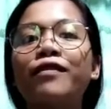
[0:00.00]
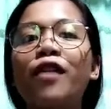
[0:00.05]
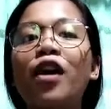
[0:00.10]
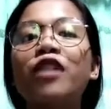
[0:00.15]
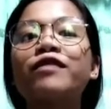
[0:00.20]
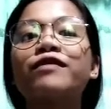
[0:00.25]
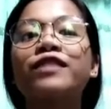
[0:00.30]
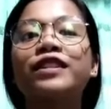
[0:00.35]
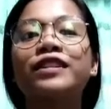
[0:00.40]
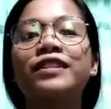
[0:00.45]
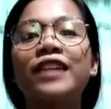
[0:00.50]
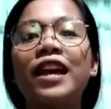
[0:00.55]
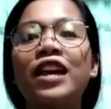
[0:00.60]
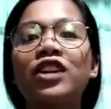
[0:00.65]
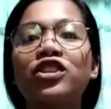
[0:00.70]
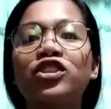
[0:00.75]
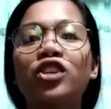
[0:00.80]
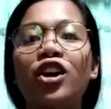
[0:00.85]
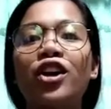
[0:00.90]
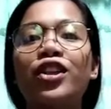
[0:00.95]

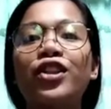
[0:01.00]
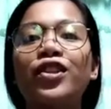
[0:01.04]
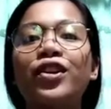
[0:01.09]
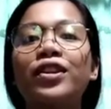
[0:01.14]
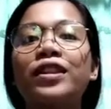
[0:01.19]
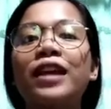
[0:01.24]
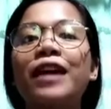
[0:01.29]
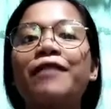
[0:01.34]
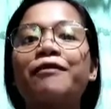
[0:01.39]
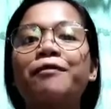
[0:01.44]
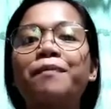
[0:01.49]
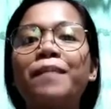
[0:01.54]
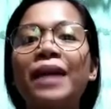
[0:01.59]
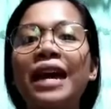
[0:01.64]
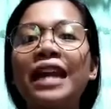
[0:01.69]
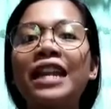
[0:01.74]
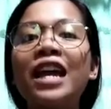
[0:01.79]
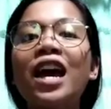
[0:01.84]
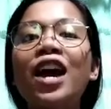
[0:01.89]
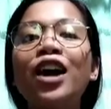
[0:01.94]
conversation that have
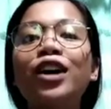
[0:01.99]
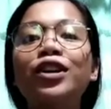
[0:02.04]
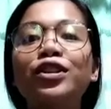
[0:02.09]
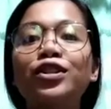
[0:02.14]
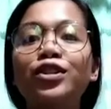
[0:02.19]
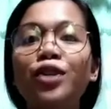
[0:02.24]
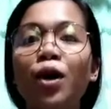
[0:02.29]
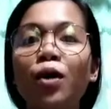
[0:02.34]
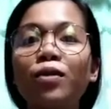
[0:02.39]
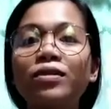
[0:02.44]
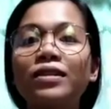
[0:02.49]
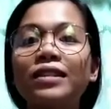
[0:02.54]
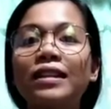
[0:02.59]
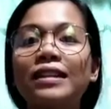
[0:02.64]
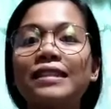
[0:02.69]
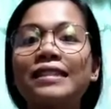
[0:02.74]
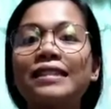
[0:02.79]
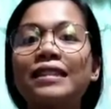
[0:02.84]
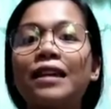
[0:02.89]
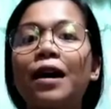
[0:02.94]
been
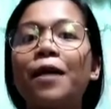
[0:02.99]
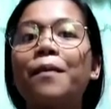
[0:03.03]
noticed